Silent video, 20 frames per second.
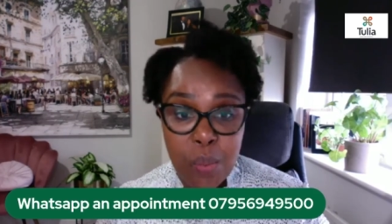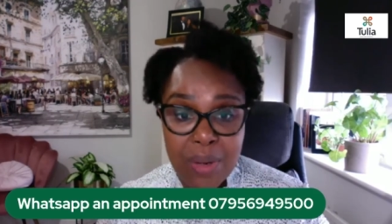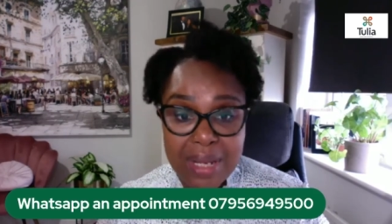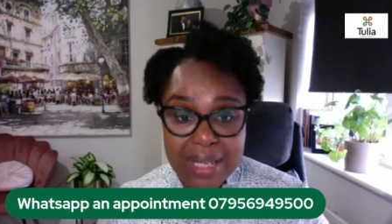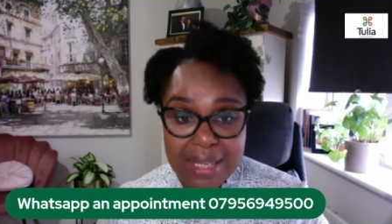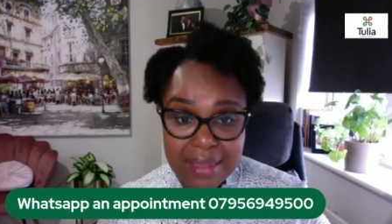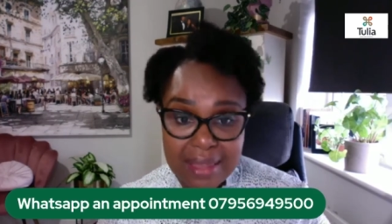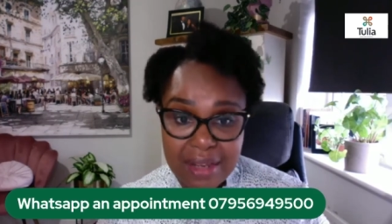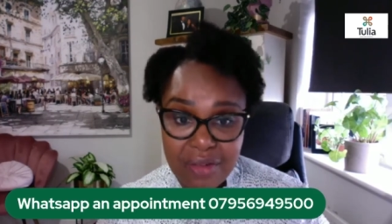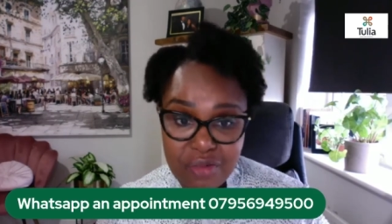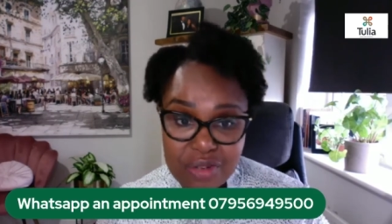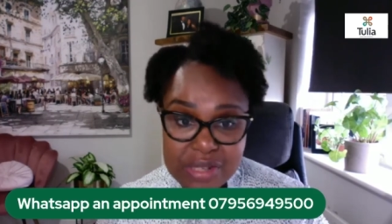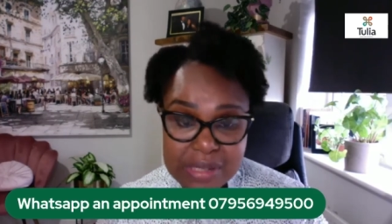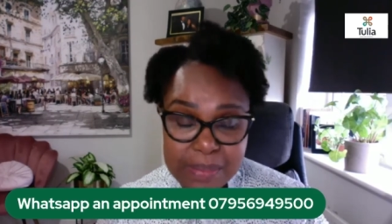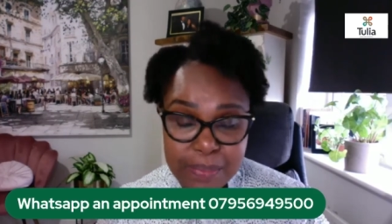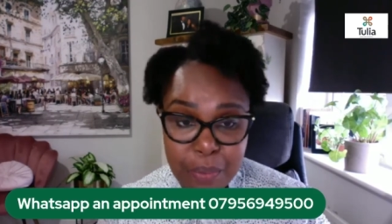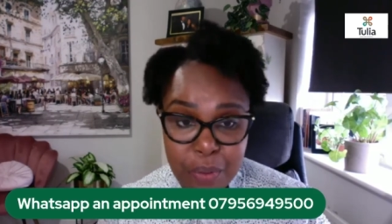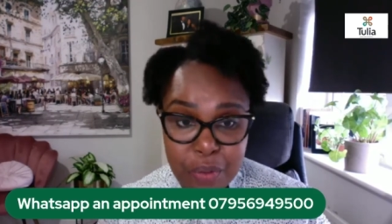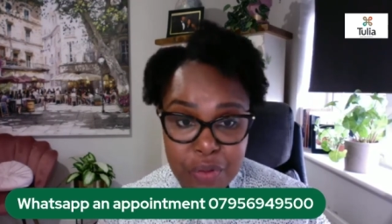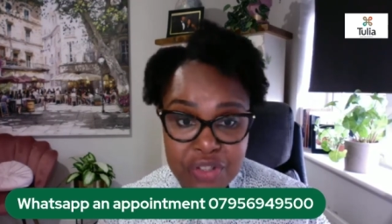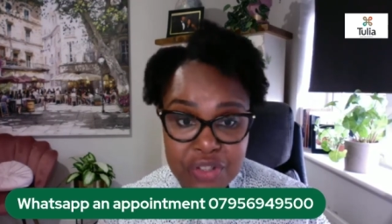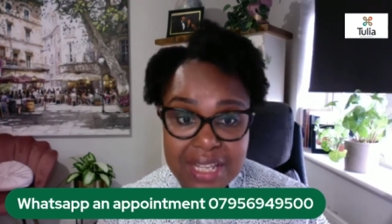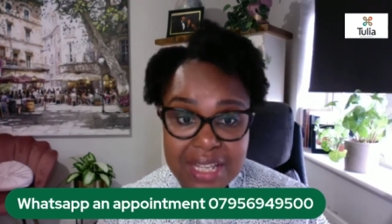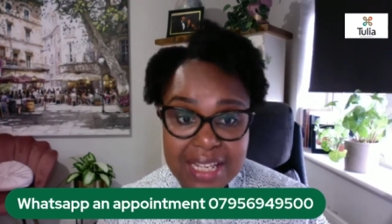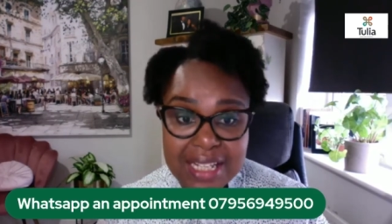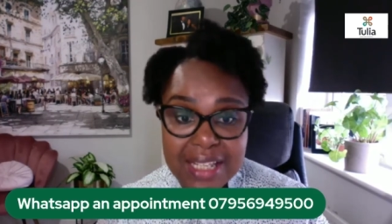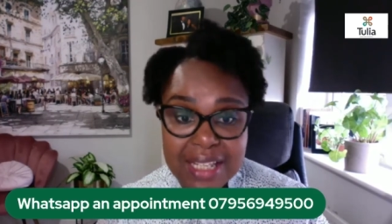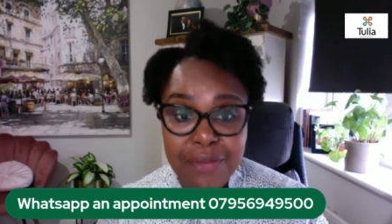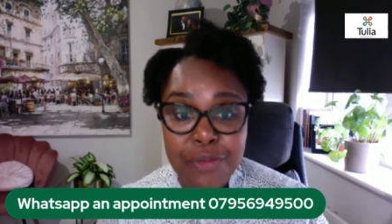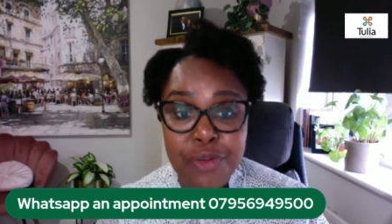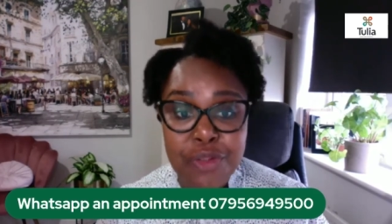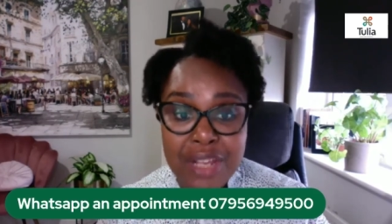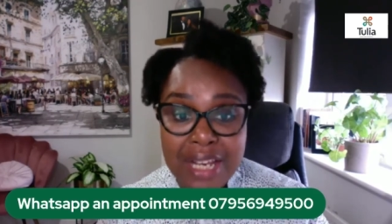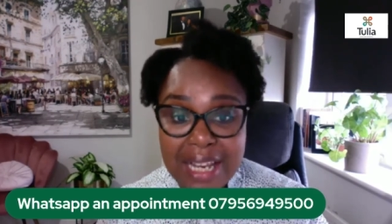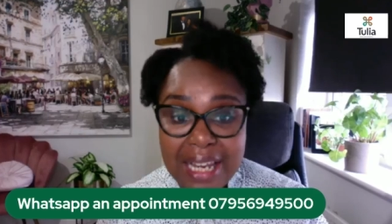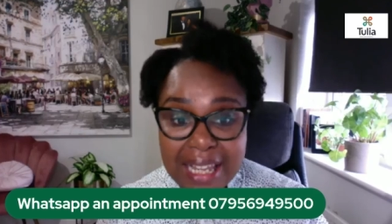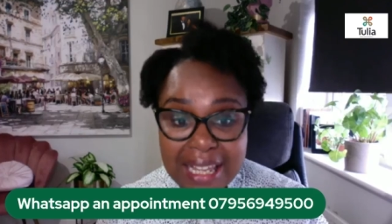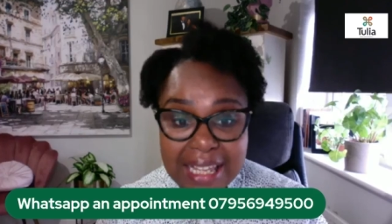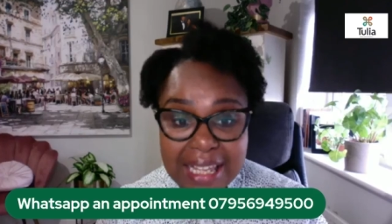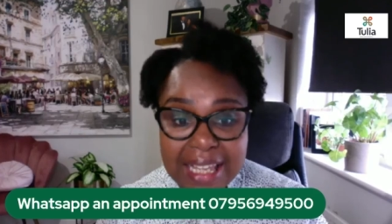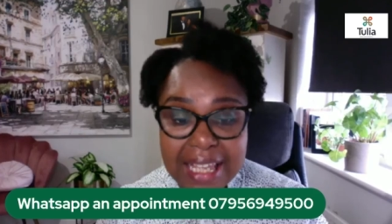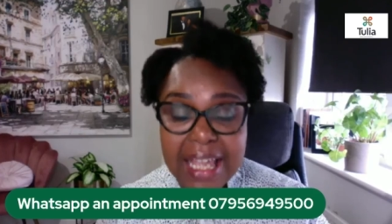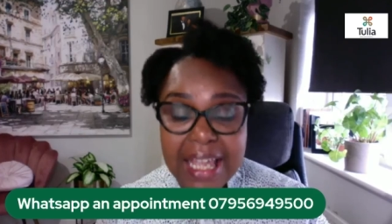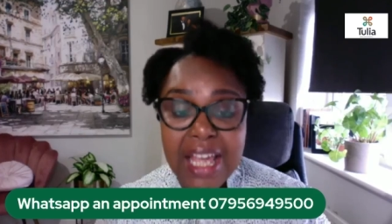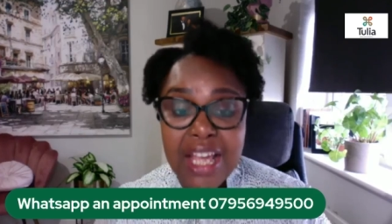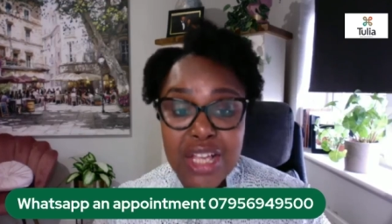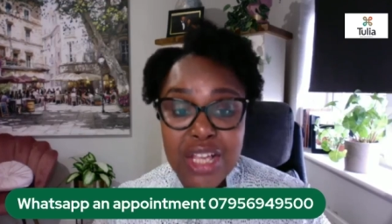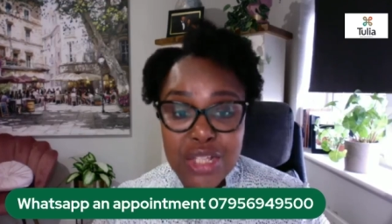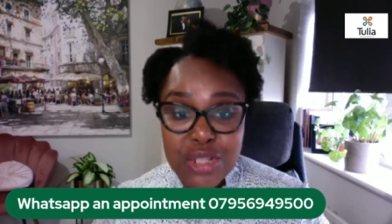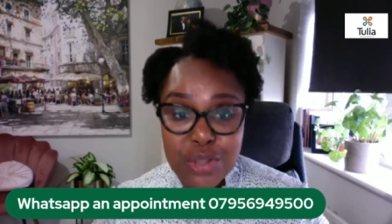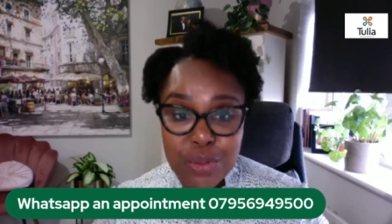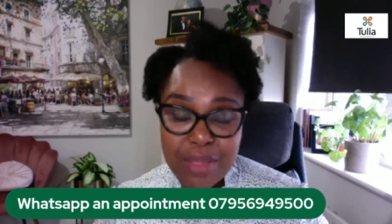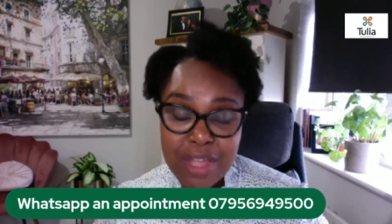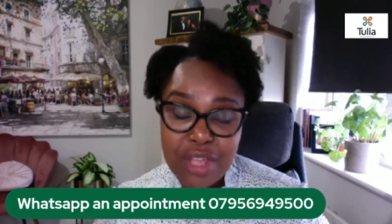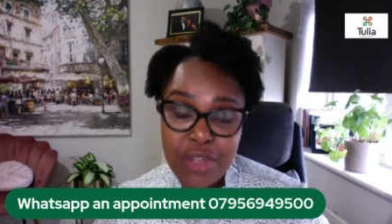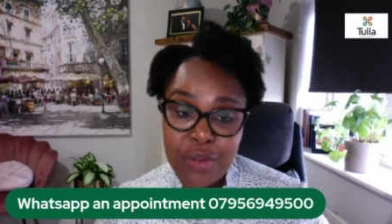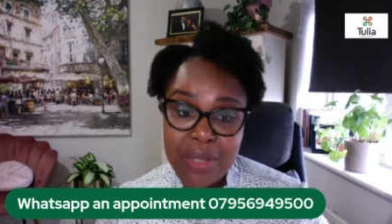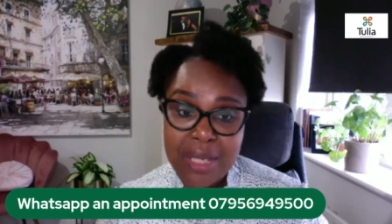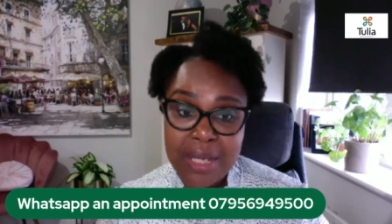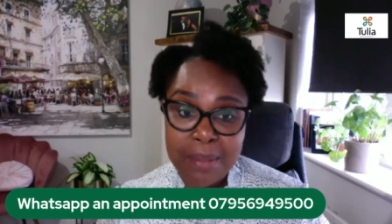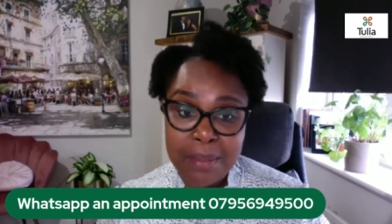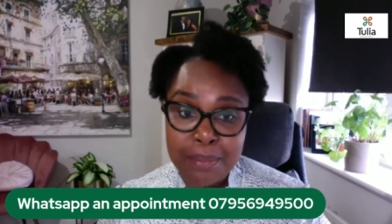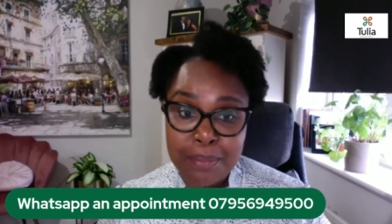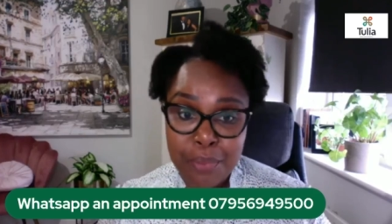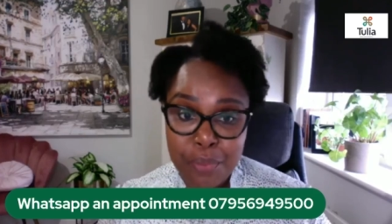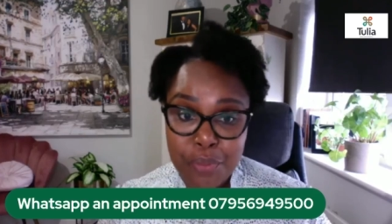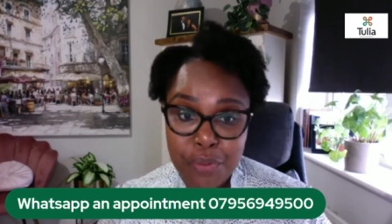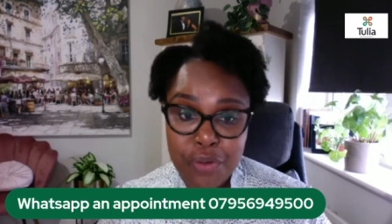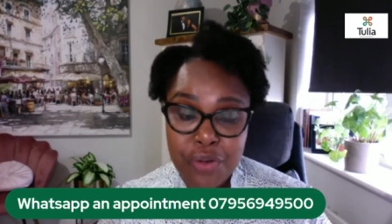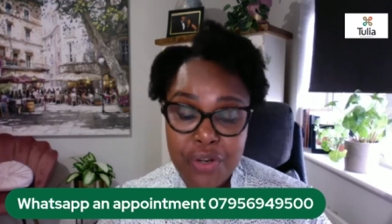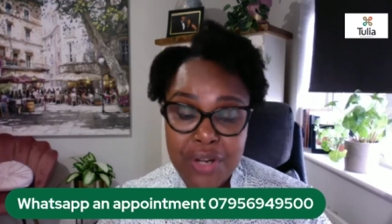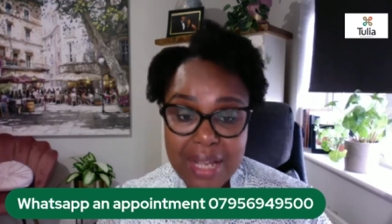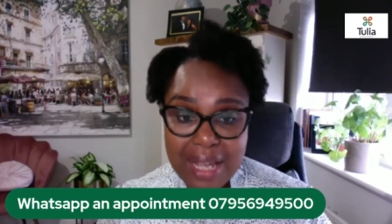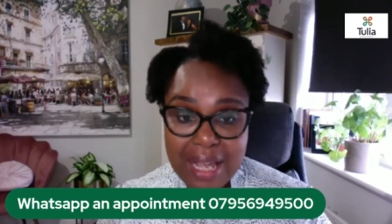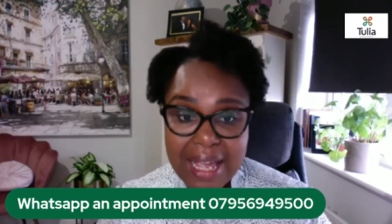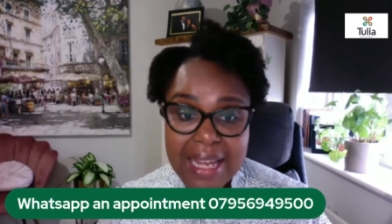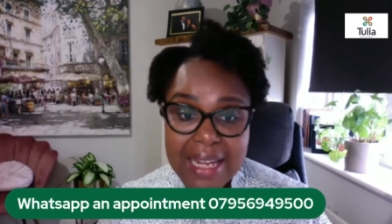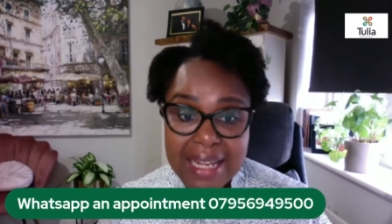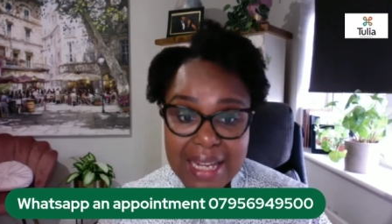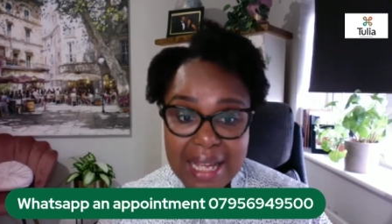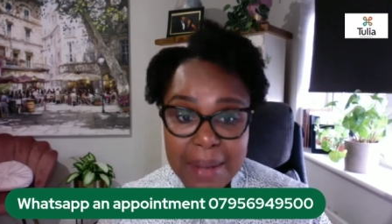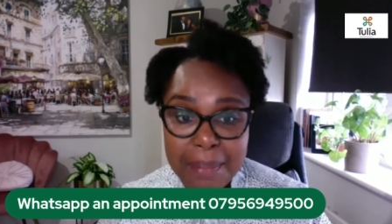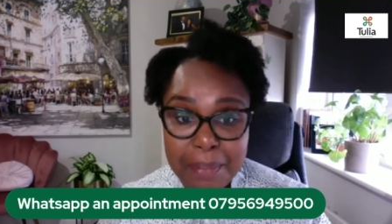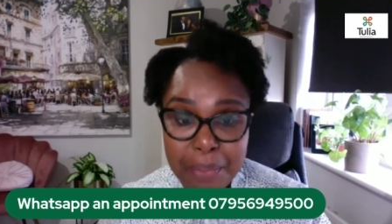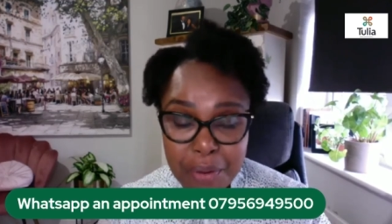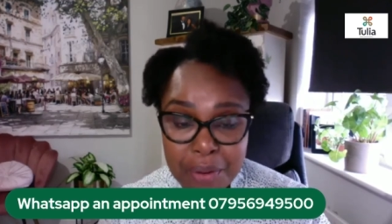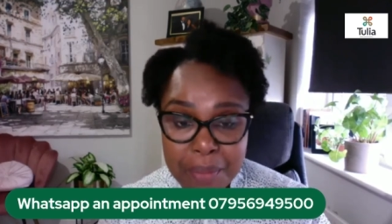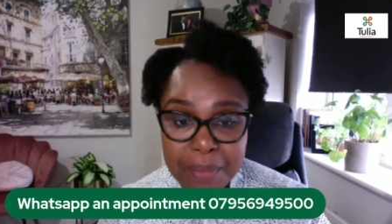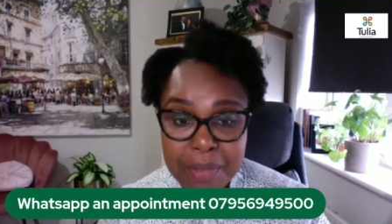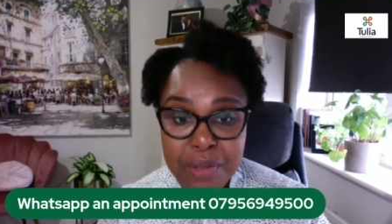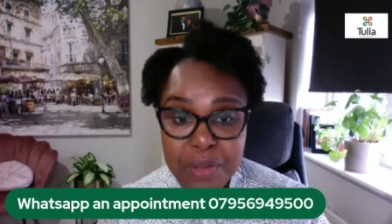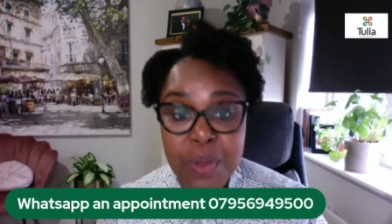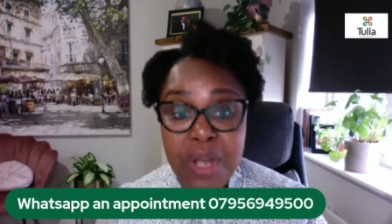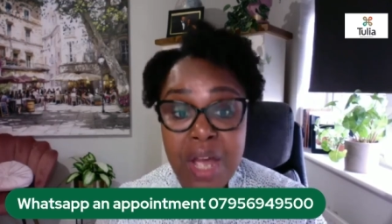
we can then respond and give you the link so that you can book an appointment.